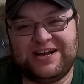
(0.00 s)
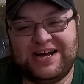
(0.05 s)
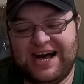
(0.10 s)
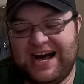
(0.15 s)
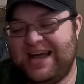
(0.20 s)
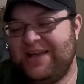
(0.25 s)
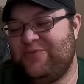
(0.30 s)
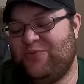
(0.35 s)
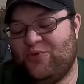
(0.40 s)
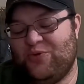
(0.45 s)

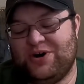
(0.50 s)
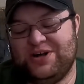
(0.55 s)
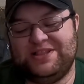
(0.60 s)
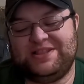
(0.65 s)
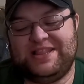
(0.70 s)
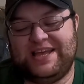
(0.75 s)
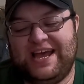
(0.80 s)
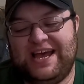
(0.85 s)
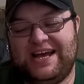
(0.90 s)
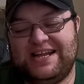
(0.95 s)
I
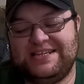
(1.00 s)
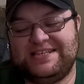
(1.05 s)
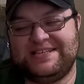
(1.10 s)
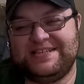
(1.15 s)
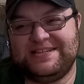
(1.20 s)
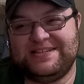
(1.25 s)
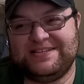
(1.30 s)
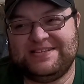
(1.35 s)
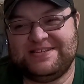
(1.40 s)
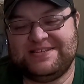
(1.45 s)
want that
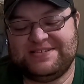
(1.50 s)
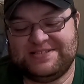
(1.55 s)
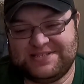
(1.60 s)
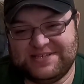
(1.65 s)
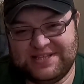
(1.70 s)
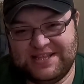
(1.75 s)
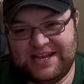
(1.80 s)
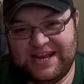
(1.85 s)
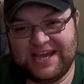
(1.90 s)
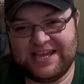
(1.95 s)

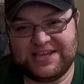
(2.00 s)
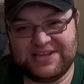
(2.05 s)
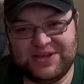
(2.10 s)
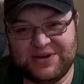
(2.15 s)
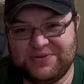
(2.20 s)
so that I can